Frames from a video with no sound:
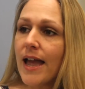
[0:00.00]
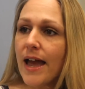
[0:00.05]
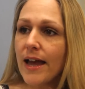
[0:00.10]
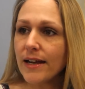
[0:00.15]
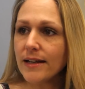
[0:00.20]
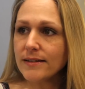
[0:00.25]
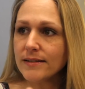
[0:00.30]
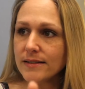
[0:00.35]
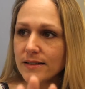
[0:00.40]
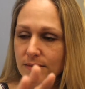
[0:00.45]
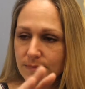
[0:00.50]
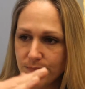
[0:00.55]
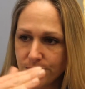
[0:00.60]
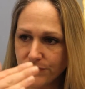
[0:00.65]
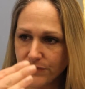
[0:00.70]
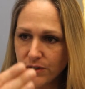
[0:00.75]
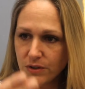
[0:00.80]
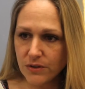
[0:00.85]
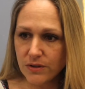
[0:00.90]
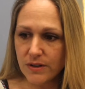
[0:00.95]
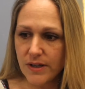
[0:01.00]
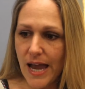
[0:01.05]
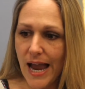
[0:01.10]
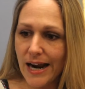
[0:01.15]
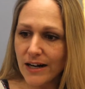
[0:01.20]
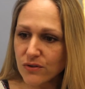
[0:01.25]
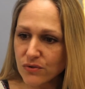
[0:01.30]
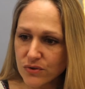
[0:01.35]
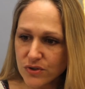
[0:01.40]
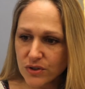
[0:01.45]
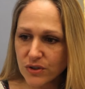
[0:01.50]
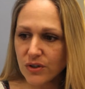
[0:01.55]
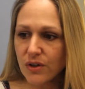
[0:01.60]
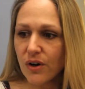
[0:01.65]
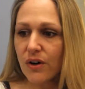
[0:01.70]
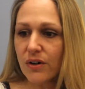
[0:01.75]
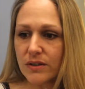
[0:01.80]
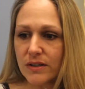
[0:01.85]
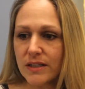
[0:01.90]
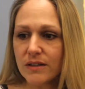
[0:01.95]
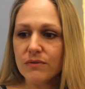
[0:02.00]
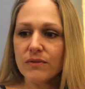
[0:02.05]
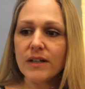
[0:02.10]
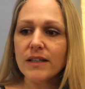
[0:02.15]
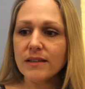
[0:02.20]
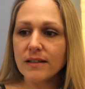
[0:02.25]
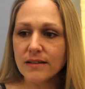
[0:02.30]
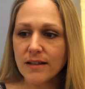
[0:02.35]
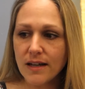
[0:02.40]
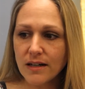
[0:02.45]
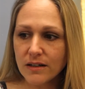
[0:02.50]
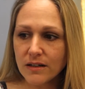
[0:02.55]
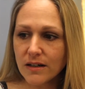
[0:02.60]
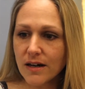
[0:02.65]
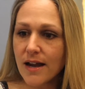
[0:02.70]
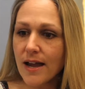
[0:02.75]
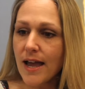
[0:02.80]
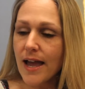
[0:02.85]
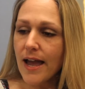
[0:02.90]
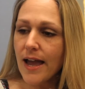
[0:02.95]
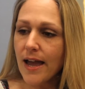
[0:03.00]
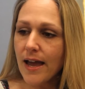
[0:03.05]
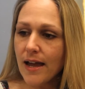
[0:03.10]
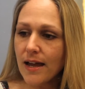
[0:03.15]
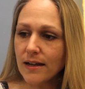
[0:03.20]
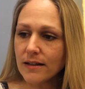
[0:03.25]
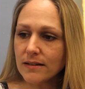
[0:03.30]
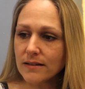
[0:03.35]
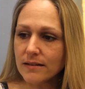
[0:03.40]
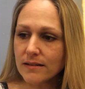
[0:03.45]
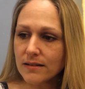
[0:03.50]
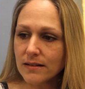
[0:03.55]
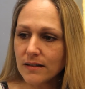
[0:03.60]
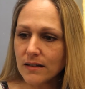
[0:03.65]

And the actress could hardly read the letter. And,